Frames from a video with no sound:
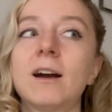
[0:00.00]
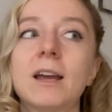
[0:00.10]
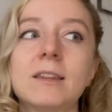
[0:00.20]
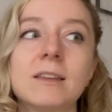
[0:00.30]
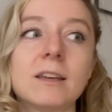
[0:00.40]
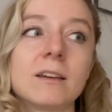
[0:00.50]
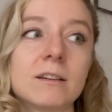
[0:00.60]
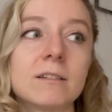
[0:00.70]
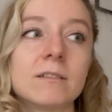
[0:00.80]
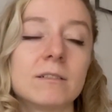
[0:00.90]
I
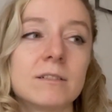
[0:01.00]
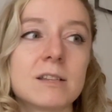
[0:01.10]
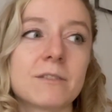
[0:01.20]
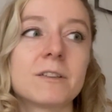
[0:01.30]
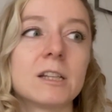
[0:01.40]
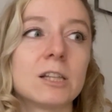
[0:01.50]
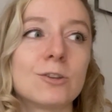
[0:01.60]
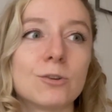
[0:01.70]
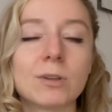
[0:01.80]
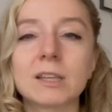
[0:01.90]
think definitely,
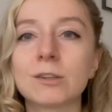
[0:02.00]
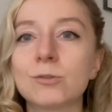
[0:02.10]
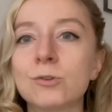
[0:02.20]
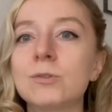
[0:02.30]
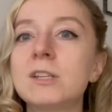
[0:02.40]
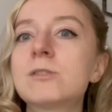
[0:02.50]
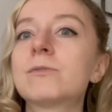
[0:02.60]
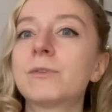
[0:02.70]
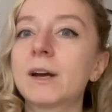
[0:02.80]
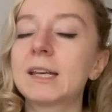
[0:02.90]
you know, like you need to
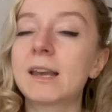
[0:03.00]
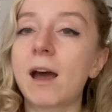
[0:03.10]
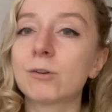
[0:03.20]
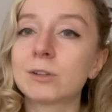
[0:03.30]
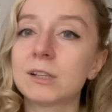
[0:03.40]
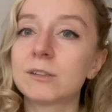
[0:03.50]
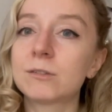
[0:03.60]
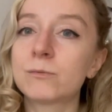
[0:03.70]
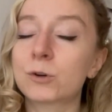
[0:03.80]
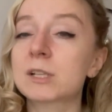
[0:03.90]
find an
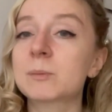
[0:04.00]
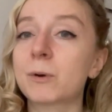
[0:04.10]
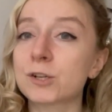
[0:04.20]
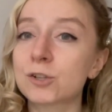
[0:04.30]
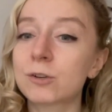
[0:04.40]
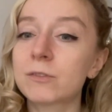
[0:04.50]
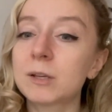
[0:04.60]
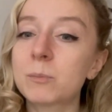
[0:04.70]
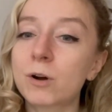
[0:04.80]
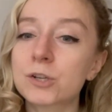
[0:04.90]
outlet for expression of
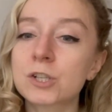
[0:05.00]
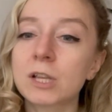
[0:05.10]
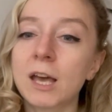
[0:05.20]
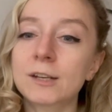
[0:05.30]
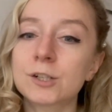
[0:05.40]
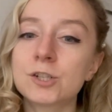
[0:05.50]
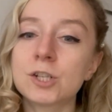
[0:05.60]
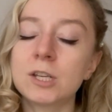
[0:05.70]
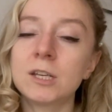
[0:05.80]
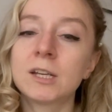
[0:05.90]
that martial
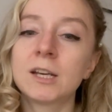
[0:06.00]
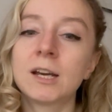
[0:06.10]
energy.